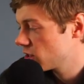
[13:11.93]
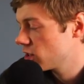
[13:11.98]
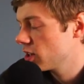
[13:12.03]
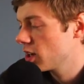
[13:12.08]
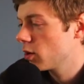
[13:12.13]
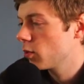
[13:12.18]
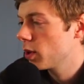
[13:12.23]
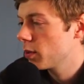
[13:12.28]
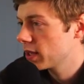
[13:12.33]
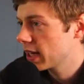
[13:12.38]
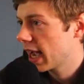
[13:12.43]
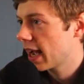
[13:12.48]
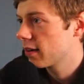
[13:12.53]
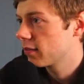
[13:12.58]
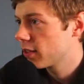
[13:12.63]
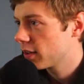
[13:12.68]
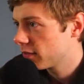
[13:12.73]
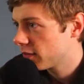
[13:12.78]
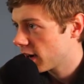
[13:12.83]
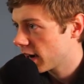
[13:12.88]
You know, we would have
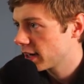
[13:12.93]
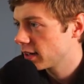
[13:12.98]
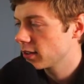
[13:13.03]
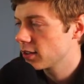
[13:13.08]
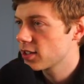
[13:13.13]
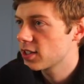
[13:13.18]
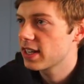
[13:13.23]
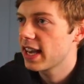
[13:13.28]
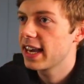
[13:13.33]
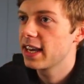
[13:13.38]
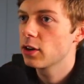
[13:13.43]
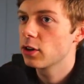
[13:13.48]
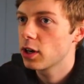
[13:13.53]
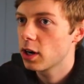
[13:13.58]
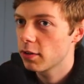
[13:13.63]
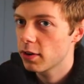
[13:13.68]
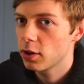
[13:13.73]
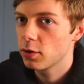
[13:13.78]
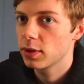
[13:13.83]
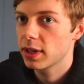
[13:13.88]
the final say on
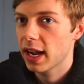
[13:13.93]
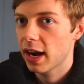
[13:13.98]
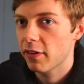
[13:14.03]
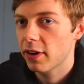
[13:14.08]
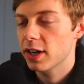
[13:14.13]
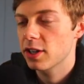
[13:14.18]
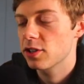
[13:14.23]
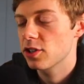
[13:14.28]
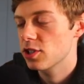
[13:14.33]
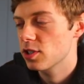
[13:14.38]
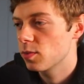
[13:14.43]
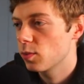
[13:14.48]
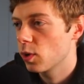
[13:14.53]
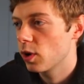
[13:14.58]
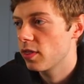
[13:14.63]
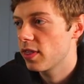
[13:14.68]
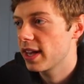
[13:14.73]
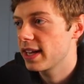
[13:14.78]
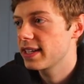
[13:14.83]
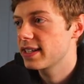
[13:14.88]
our own characters and
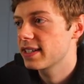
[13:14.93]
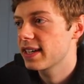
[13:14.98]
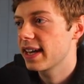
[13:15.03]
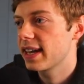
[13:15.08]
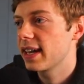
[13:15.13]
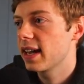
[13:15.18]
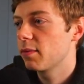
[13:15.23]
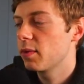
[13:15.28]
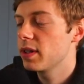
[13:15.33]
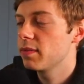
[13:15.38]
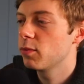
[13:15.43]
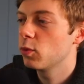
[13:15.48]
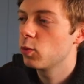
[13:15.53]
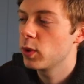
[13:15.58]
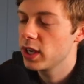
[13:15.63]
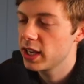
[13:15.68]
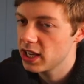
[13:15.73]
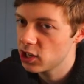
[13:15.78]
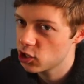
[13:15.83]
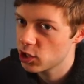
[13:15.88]
what they say, and
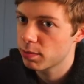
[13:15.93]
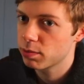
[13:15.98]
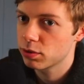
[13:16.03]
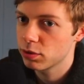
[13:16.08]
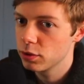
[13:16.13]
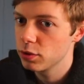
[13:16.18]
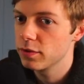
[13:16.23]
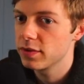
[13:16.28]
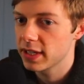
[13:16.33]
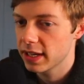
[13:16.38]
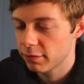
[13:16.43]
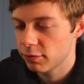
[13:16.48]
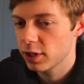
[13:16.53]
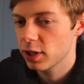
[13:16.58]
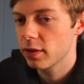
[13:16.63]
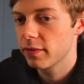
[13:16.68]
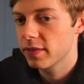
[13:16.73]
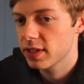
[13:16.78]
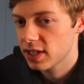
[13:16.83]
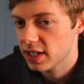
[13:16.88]
we each approved every
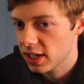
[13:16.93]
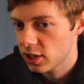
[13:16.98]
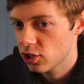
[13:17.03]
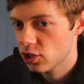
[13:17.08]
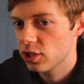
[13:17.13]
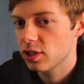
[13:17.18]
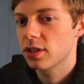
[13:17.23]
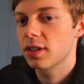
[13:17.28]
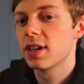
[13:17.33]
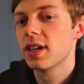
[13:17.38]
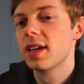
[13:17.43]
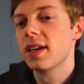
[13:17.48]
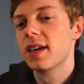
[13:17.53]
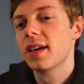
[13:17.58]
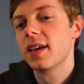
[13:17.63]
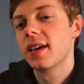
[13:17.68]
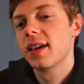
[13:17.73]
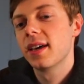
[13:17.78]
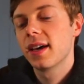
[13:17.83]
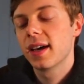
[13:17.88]
conversation
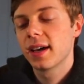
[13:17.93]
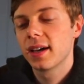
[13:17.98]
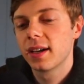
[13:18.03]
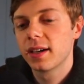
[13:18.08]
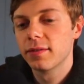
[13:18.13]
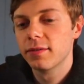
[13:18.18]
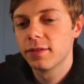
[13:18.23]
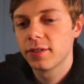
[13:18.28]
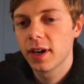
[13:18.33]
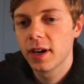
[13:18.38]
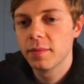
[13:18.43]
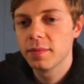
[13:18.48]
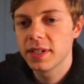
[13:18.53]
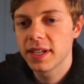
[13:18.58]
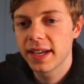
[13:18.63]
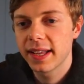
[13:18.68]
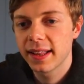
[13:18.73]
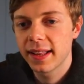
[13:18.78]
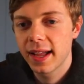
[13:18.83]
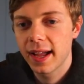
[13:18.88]
and confirmed
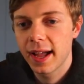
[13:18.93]
it.